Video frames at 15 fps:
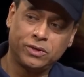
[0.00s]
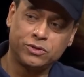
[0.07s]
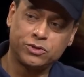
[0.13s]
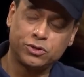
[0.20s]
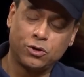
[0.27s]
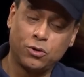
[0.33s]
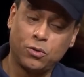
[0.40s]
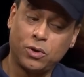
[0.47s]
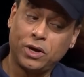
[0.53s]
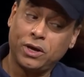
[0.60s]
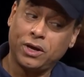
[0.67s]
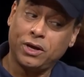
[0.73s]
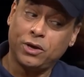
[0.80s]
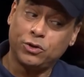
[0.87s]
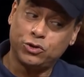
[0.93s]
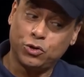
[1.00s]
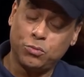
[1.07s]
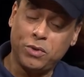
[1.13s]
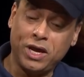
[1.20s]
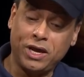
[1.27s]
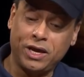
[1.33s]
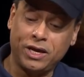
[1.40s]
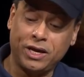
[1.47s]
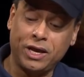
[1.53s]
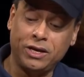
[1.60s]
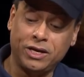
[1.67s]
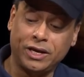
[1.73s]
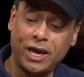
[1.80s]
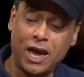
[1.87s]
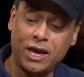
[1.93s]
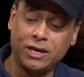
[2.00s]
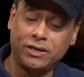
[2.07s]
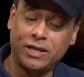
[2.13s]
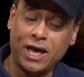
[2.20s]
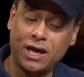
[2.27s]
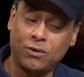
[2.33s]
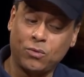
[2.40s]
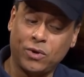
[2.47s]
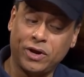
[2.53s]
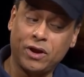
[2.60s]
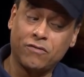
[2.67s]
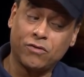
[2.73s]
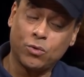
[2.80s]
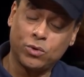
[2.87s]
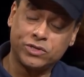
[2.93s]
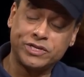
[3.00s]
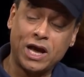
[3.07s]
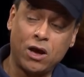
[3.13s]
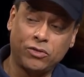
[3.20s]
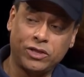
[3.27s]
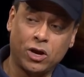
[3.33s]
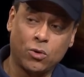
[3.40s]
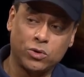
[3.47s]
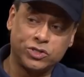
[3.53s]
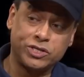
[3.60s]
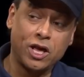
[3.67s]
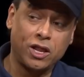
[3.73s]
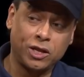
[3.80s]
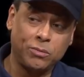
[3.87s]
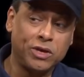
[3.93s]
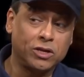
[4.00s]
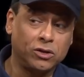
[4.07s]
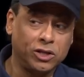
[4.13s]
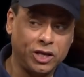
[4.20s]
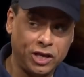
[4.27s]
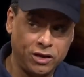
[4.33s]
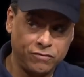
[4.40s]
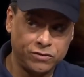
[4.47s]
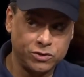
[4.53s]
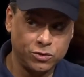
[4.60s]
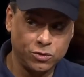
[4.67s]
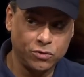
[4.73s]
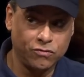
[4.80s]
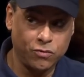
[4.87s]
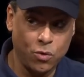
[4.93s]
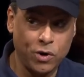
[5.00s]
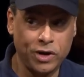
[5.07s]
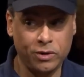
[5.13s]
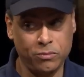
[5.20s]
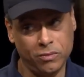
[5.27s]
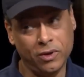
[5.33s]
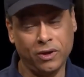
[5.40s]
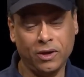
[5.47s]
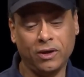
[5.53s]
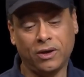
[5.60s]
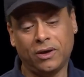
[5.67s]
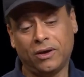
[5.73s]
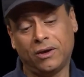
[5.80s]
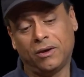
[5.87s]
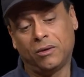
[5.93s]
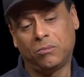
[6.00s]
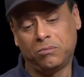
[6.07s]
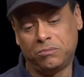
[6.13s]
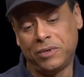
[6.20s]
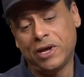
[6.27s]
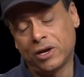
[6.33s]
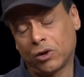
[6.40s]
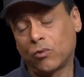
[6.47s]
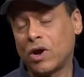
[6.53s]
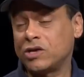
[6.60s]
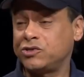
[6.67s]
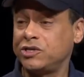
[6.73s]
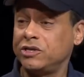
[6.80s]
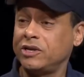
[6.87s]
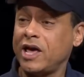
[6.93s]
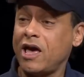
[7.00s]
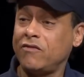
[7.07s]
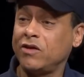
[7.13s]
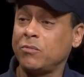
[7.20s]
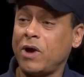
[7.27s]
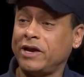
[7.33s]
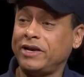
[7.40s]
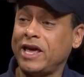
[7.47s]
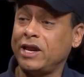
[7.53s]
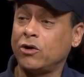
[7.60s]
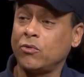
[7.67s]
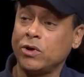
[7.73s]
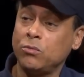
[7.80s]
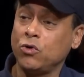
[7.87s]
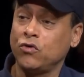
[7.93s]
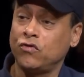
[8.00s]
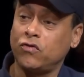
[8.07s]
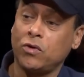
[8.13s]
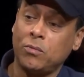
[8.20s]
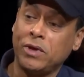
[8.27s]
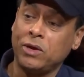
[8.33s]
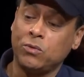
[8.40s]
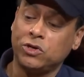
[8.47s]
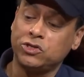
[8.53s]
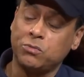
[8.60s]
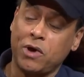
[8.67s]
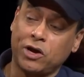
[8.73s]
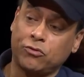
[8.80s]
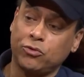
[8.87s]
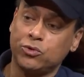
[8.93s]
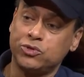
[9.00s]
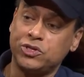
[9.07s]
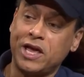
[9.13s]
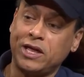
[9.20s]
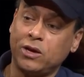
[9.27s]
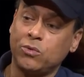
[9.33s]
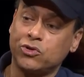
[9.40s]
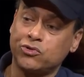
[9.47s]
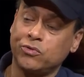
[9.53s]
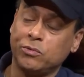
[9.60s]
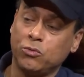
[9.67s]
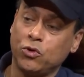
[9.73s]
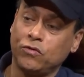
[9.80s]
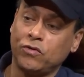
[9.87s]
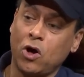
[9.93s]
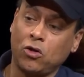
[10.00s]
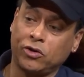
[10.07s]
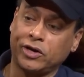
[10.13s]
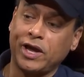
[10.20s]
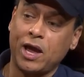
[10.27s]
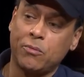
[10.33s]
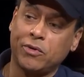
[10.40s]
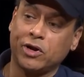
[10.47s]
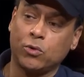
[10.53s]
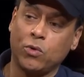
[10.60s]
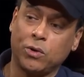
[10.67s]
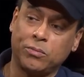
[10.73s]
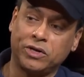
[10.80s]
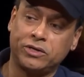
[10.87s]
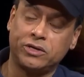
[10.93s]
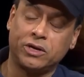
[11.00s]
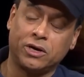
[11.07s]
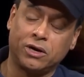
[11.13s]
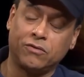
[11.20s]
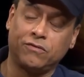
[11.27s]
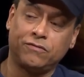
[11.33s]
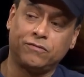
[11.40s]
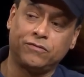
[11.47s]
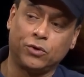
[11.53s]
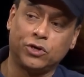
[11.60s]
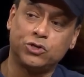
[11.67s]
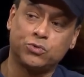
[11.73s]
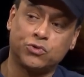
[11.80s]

So, to me, it indicated that whatever was out there was telling me to leave to avoid being arrested and having my data removed from me, which my crew's data was removed, all their camera equipment uh, footage